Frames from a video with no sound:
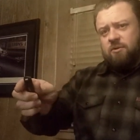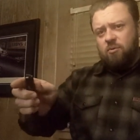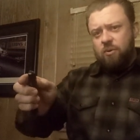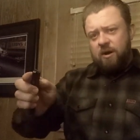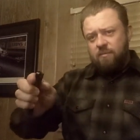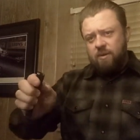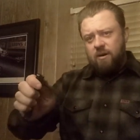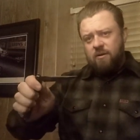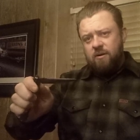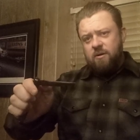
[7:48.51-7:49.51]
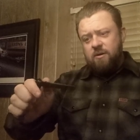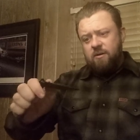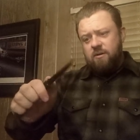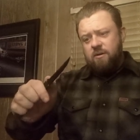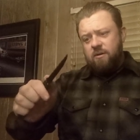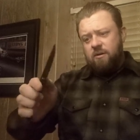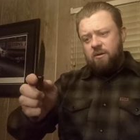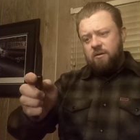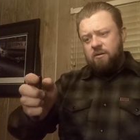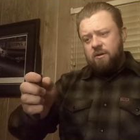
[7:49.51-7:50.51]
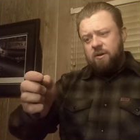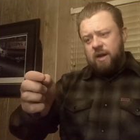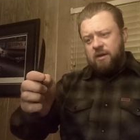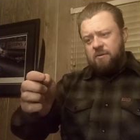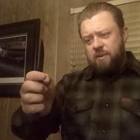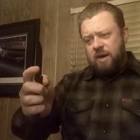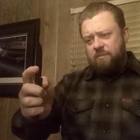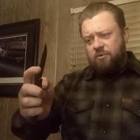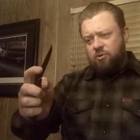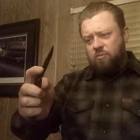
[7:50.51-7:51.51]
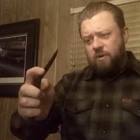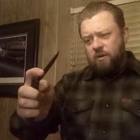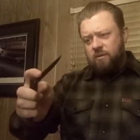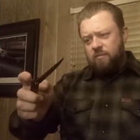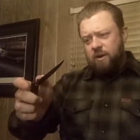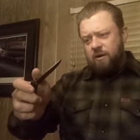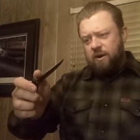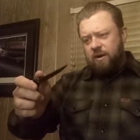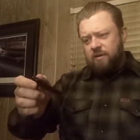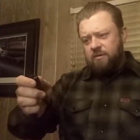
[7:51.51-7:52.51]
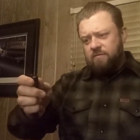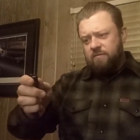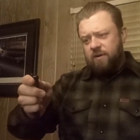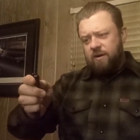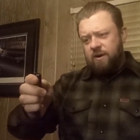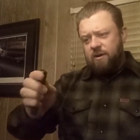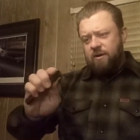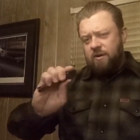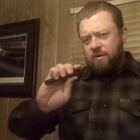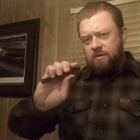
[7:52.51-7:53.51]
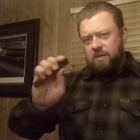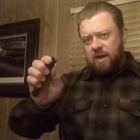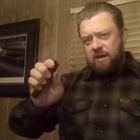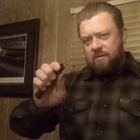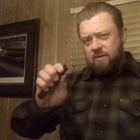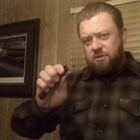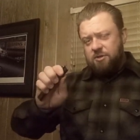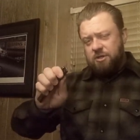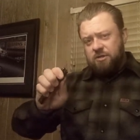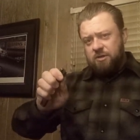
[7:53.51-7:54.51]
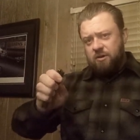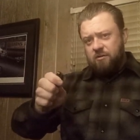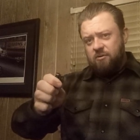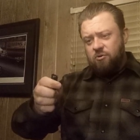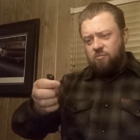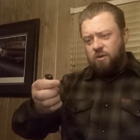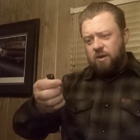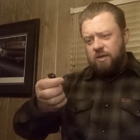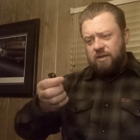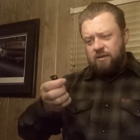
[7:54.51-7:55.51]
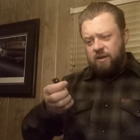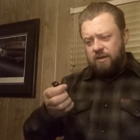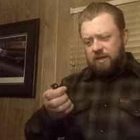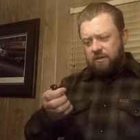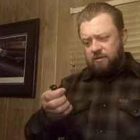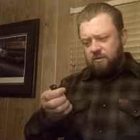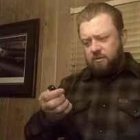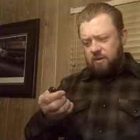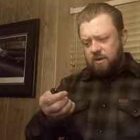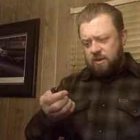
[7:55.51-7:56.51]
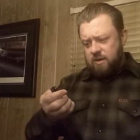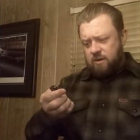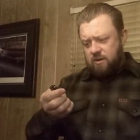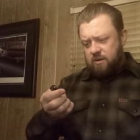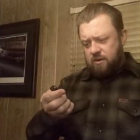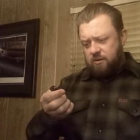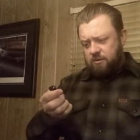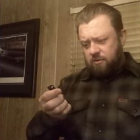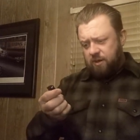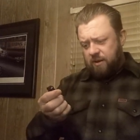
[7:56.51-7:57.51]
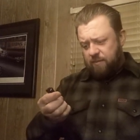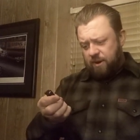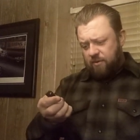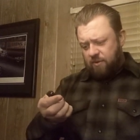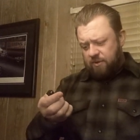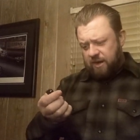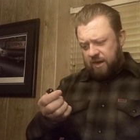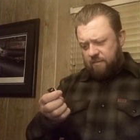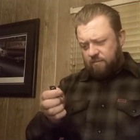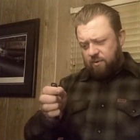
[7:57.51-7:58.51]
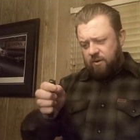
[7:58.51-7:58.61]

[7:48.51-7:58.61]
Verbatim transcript: No problem there. You can, it kind of pops open. The bearing is very good. It's not adjusted or lubed or anything like that, so uh, this will only get better with time.